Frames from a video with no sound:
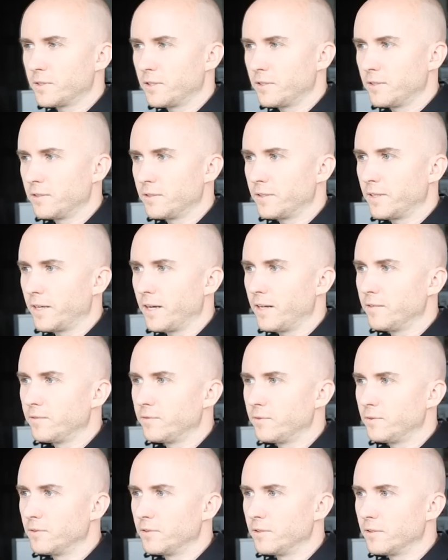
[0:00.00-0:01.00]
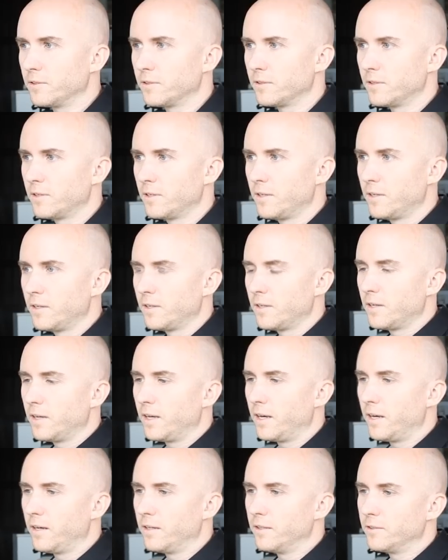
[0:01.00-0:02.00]
my studies in California.
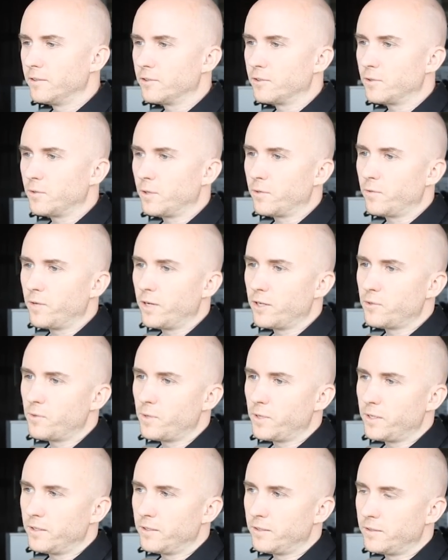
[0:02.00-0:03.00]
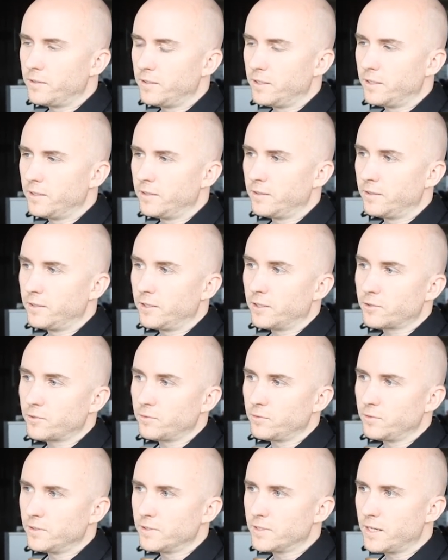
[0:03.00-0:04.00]
And so I graduated in
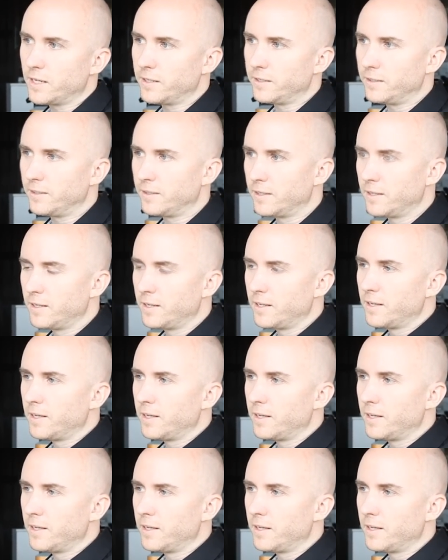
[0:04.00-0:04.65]
industrial design.